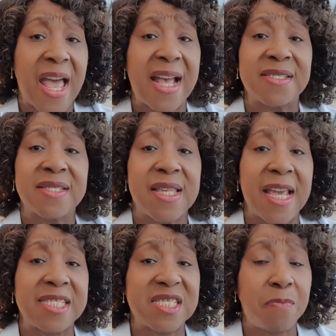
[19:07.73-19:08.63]
as
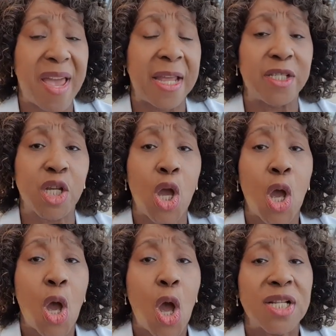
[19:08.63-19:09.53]
they spend
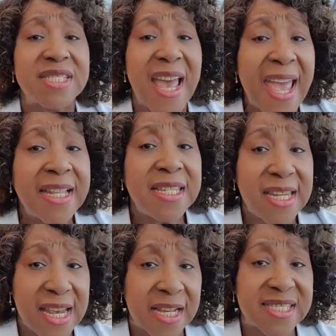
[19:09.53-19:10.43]

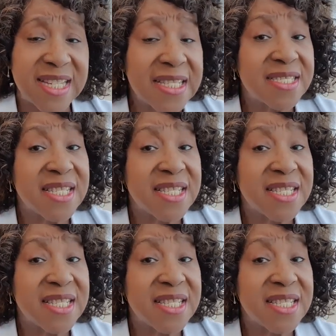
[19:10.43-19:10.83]
6